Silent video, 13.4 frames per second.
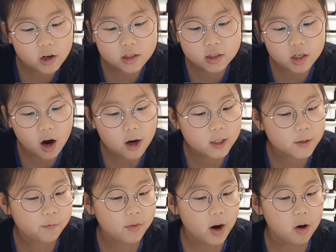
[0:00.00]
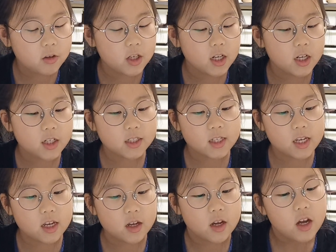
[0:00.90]
not found in the
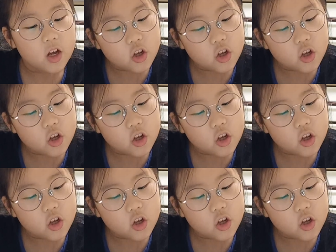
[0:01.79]
sea.